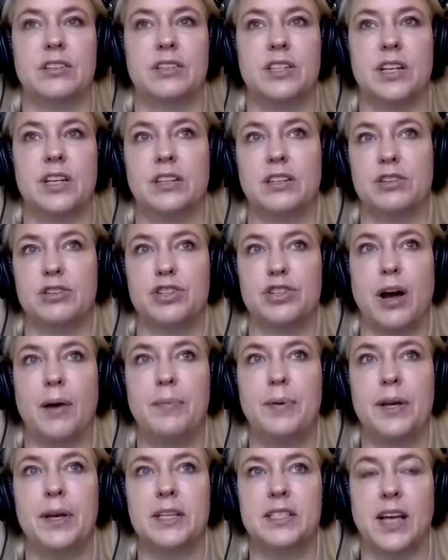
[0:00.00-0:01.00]
did a little
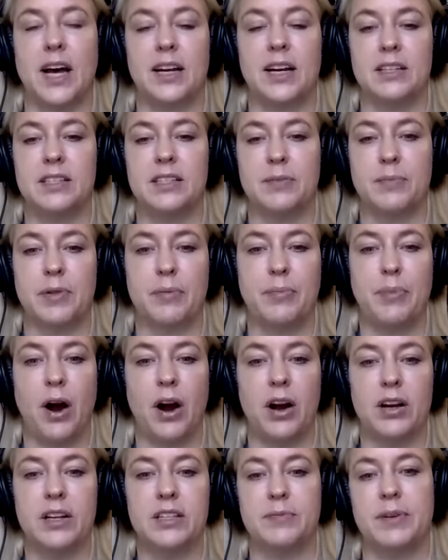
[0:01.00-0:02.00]
shopping, sat in some of the
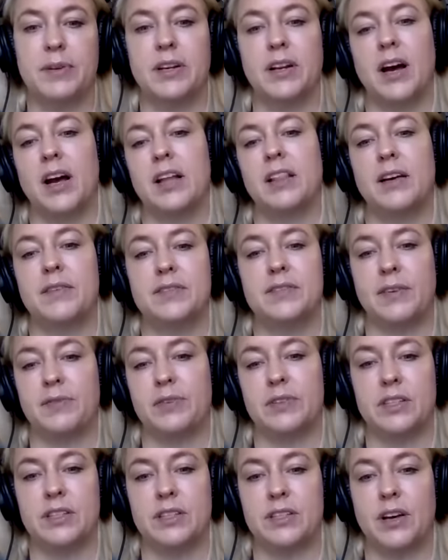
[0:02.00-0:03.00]
parks. I mean, I love San
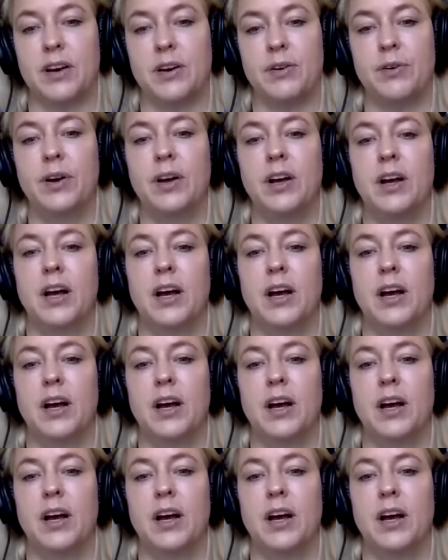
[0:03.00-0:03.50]
Francisco.